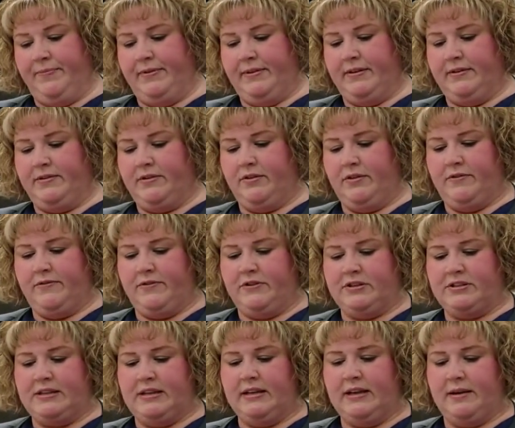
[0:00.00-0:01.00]
So the
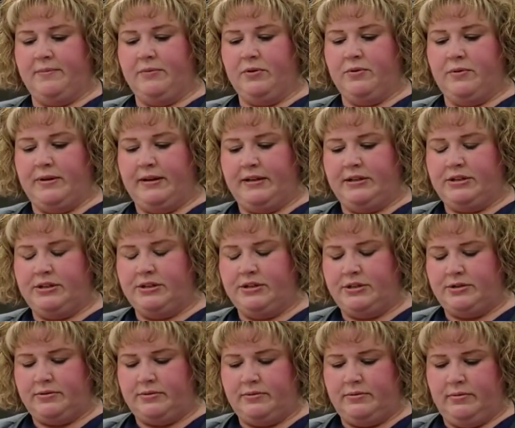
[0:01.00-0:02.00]
first thing I'm going to
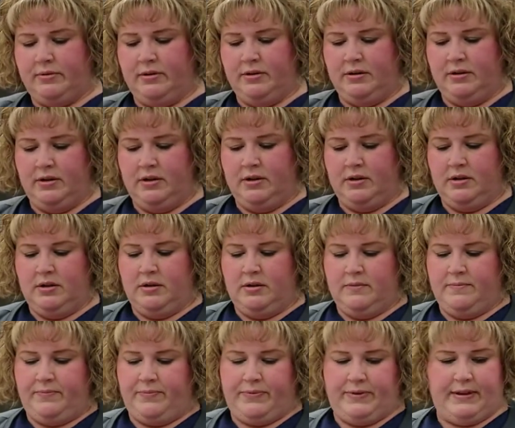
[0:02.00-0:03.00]
do
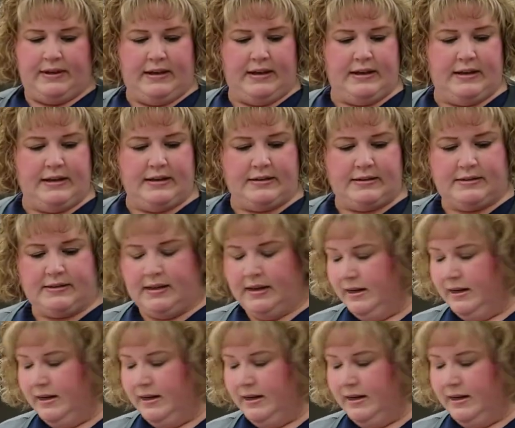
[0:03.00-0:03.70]
is